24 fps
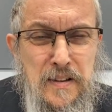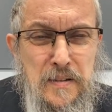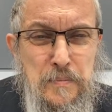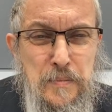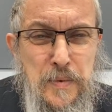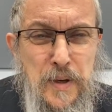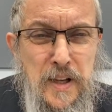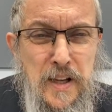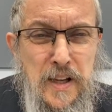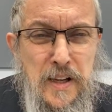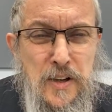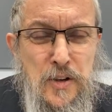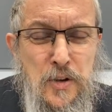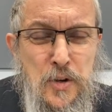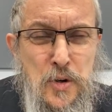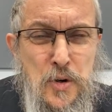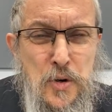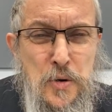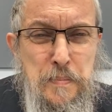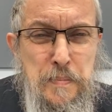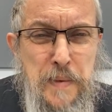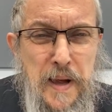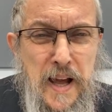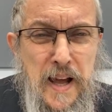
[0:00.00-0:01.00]
bringing
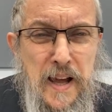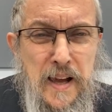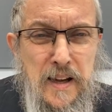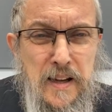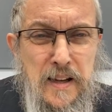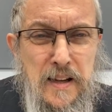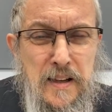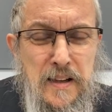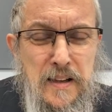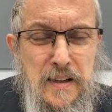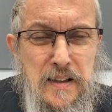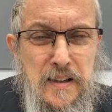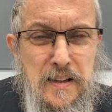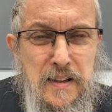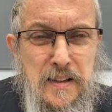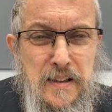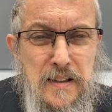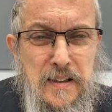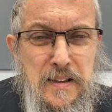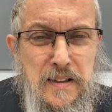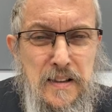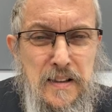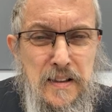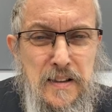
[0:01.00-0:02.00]
her back
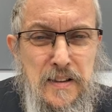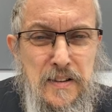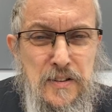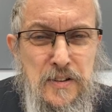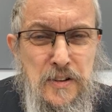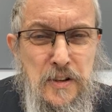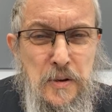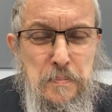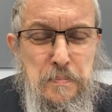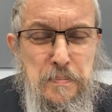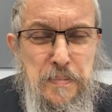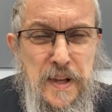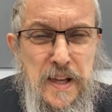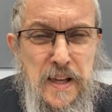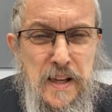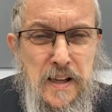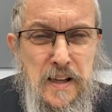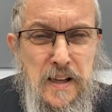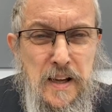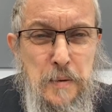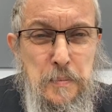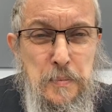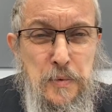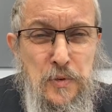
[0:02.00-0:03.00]
to
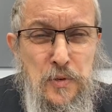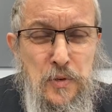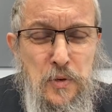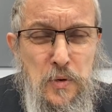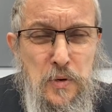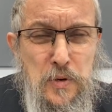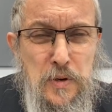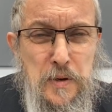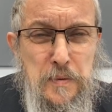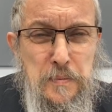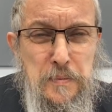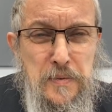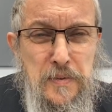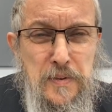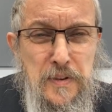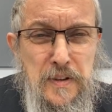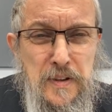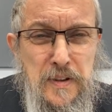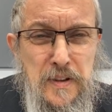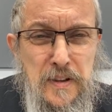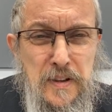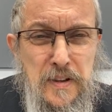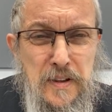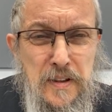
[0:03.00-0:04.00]
being absorbed
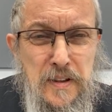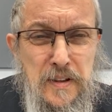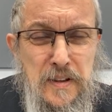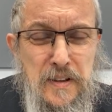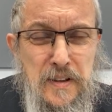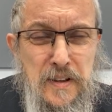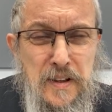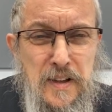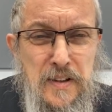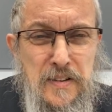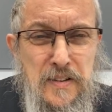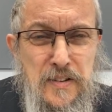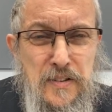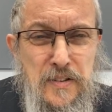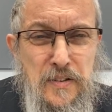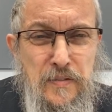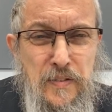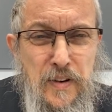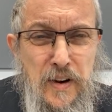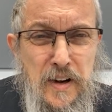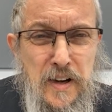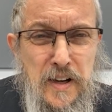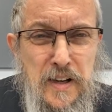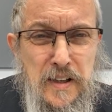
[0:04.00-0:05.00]
in the
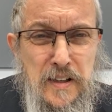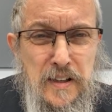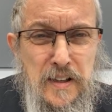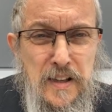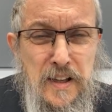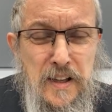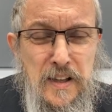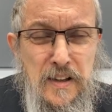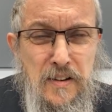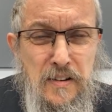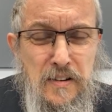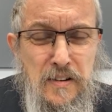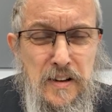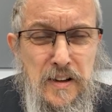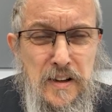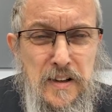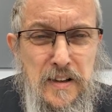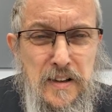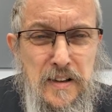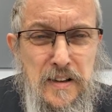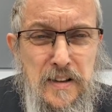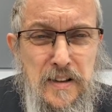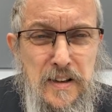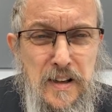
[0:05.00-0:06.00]
divine, in God,
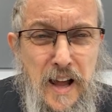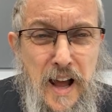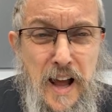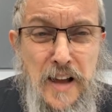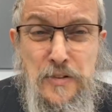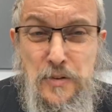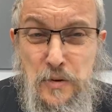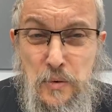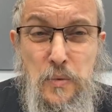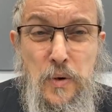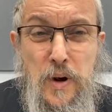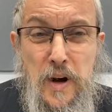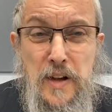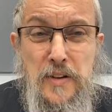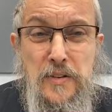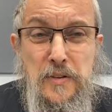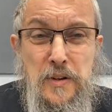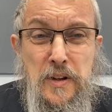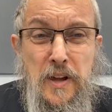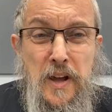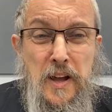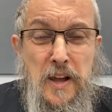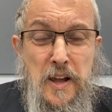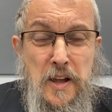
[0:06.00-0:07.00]
as it
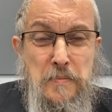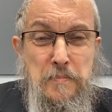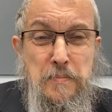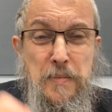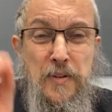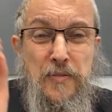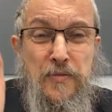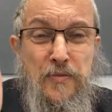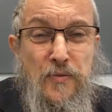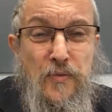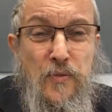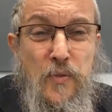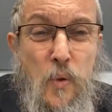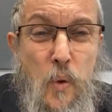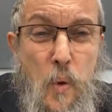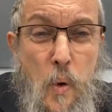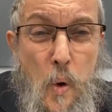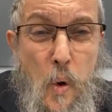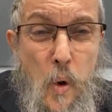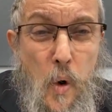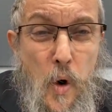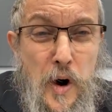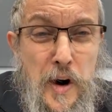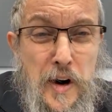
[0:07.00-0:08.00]
was
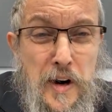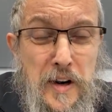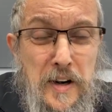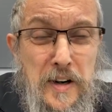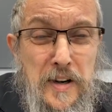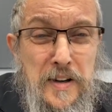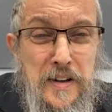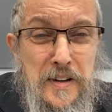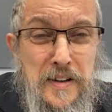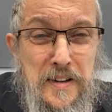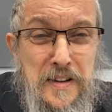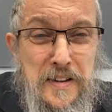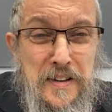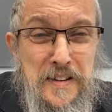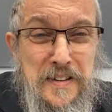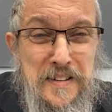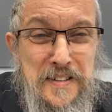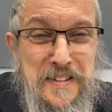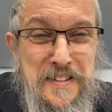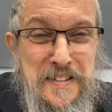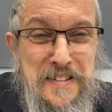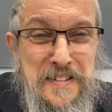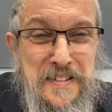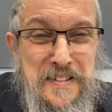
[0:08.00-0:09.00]
before
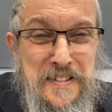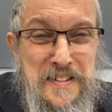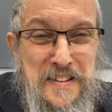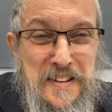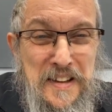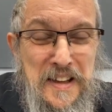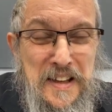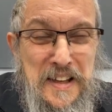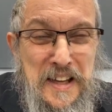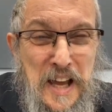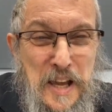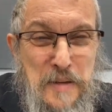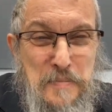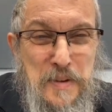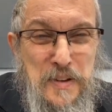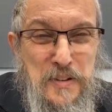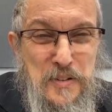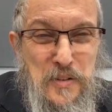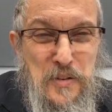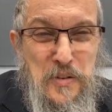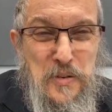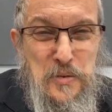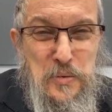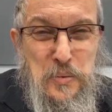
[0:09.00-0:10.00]
it came
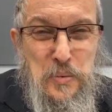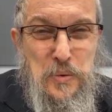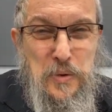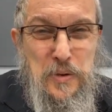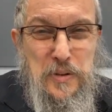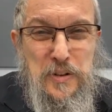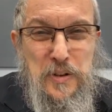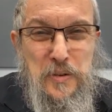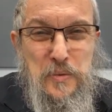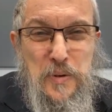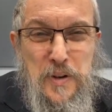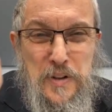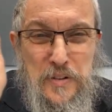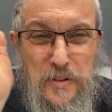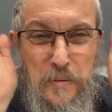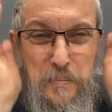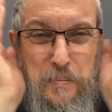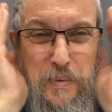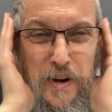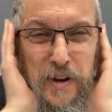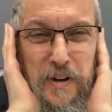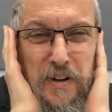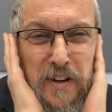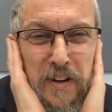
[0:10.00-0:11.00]
into this world, it was a
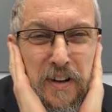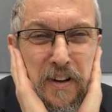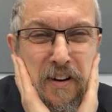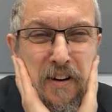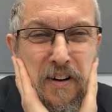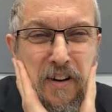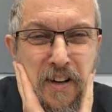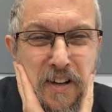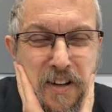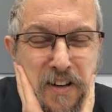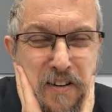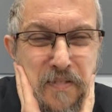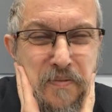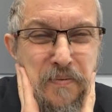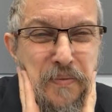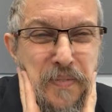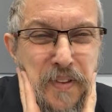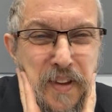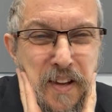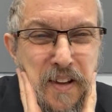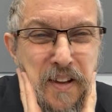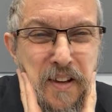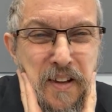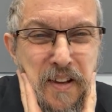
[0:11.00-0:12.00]
part of God,
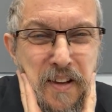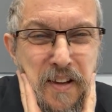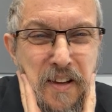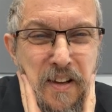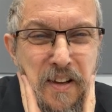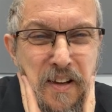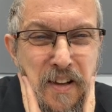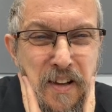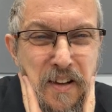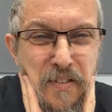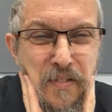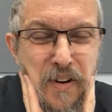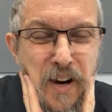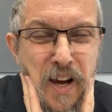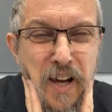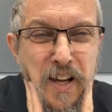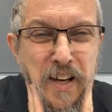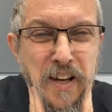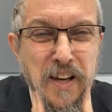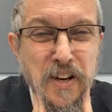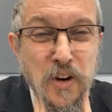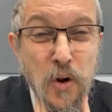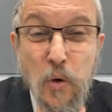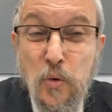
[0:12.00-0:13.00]
right?
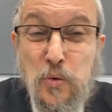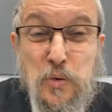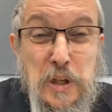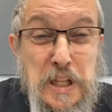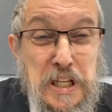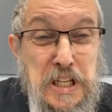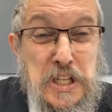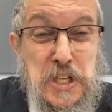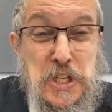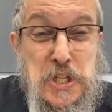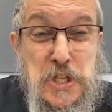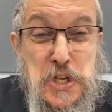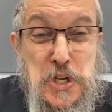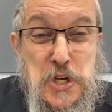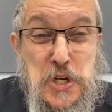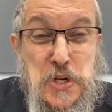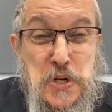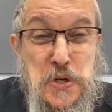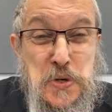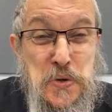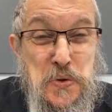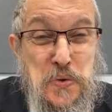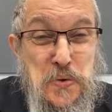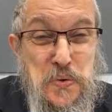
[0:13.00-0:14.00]
And only
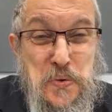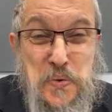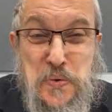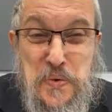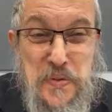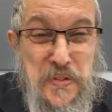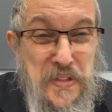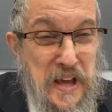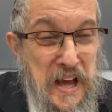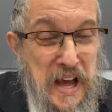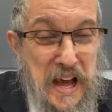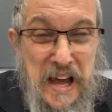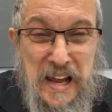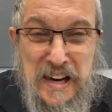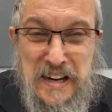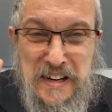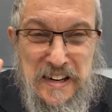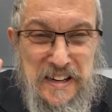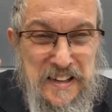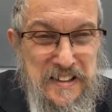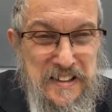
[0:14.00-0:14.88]
knew that